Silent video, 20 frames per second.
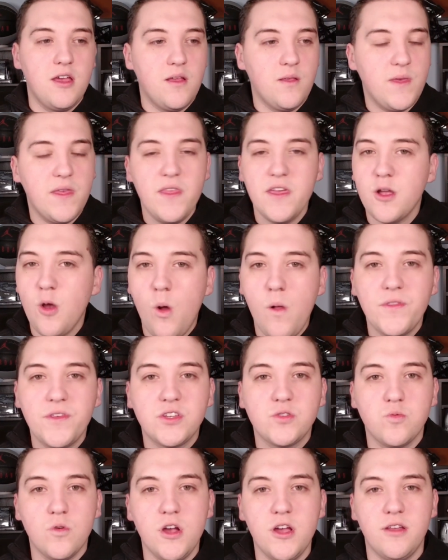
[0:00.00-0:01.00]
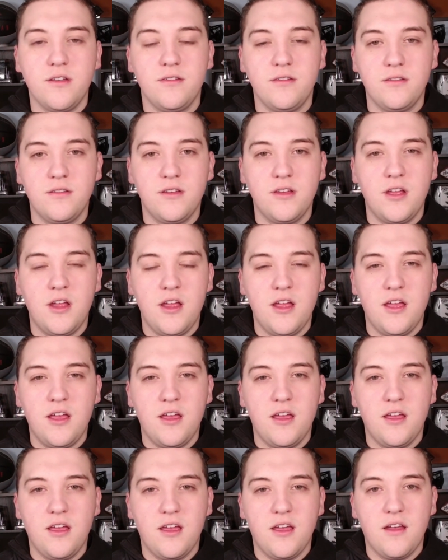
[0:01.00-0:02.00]
Then they go on this run.
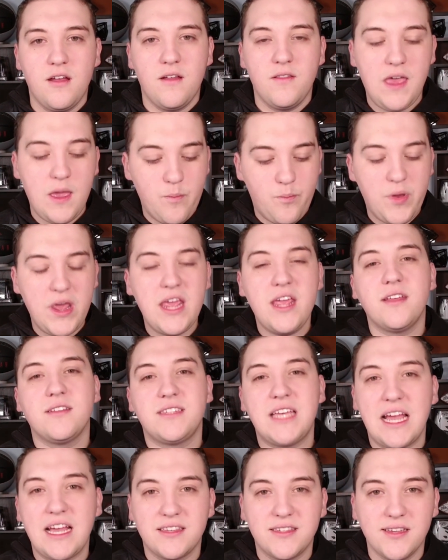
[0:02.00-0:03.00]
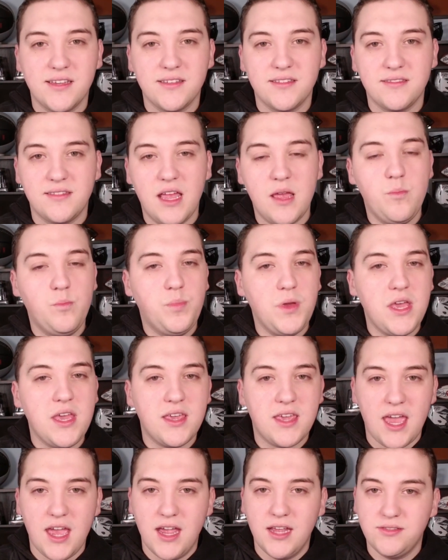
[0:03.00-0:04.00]
They beat Texas. They
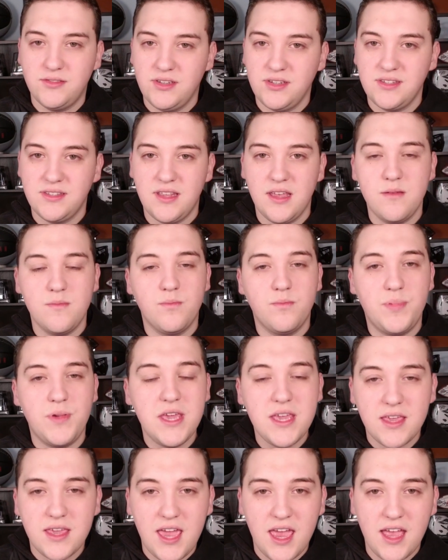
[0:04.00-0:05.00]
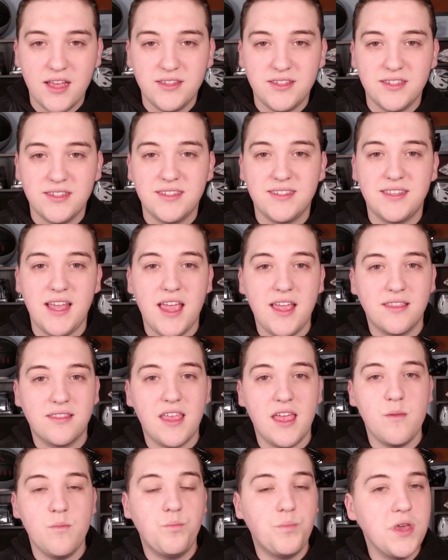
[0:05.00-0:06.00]
beat Kansas. They beat Kansas State.
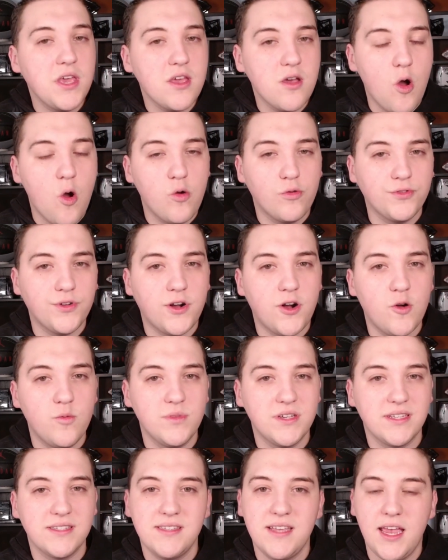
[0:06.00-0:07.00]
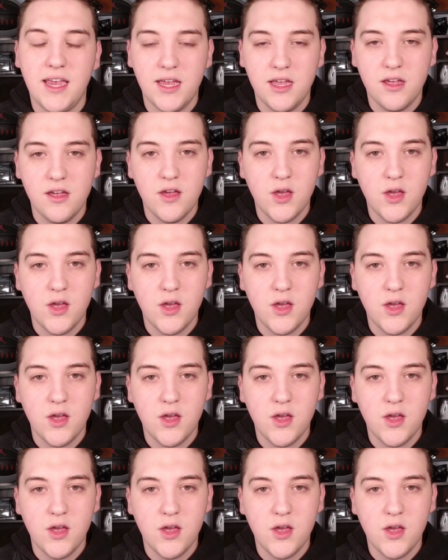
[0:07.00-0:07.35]
They beat Oklahoma State.